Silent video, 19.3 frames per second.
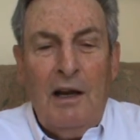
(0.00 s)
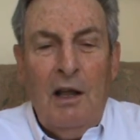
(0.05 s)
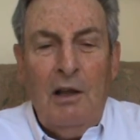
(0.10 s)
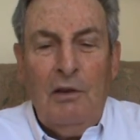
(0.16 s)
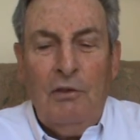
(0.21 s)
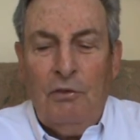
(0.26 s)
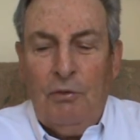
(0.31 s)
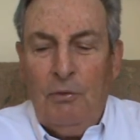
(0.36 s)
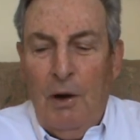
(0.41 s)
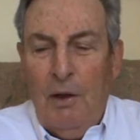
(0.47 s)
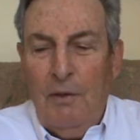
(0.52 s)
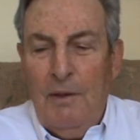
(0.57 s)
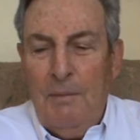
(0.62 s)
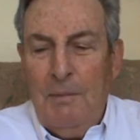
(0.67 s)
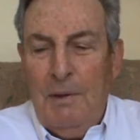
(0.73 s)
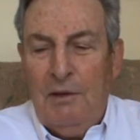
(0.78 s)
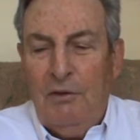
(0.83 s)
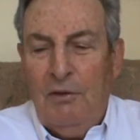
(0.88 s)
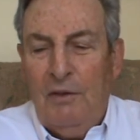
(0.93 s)
don't throw
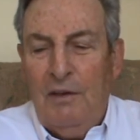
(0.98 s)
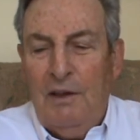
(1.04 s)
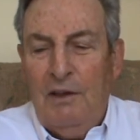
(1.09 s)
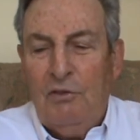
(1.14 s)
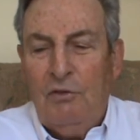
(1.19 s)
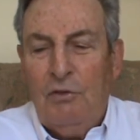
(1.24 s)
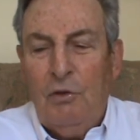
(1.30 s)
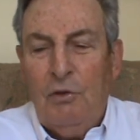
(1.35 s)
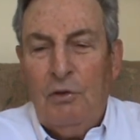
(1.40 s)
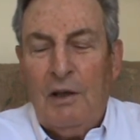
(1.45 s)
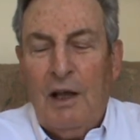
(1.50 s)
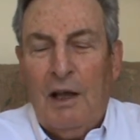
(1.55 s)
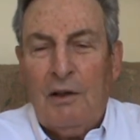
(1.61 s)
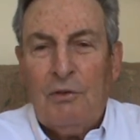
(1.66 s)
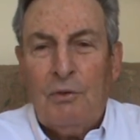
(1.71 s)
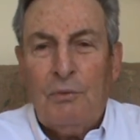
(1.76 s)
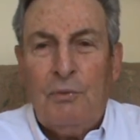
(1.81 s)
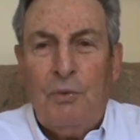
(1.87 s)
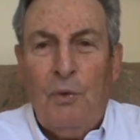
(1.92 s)
them into these
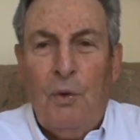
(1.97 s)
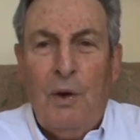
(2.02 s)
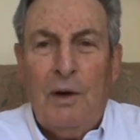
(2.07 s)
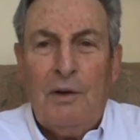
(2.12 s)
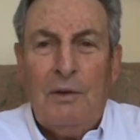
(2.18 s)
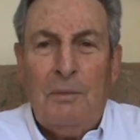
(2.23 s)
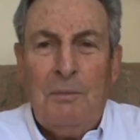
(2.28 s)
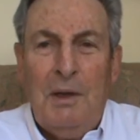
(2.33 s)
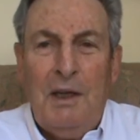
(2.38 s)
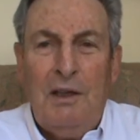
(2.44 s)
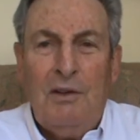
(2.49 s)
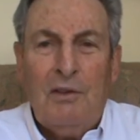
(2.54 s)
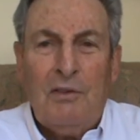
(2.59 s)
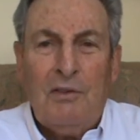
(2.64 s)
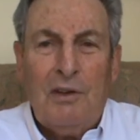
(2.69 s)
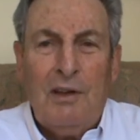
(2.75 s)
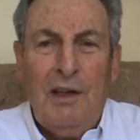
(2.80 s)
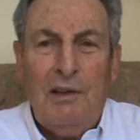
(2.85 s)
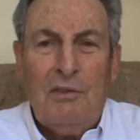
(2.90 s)
2,400
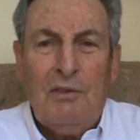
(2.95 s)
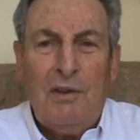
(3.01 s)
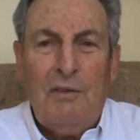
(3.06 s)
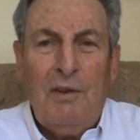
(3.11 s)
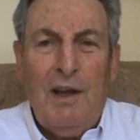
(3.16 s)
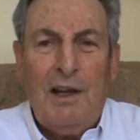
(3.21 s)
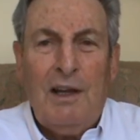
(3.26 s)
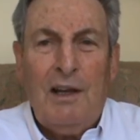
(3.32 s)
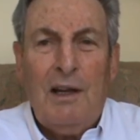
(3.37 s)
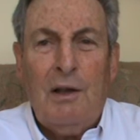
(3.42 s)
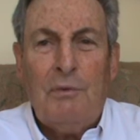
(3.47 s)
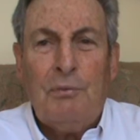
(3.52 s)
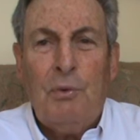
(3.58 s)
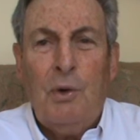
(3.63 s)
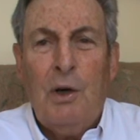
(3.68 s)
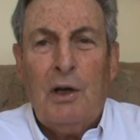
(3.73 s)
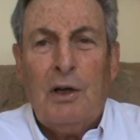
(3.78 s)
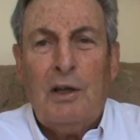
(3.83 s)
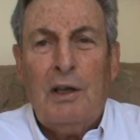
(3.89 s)
meters unless they've had
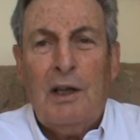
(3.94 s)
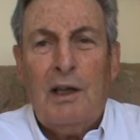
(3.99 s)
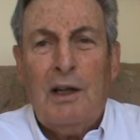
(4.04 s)
enough work,